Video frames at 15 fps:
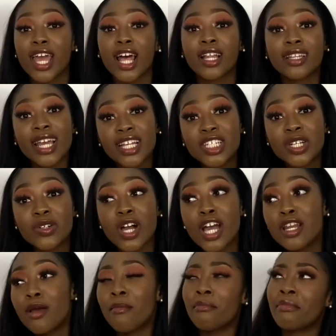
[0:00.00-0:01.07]
later
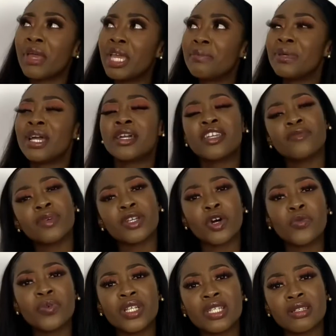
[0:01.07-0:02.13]
on, maybe I could have been
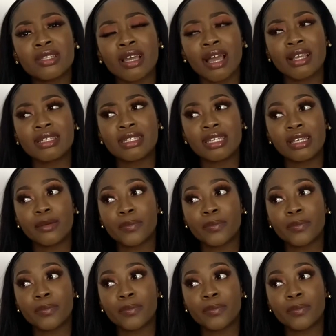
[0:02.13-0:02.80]
open to the idea,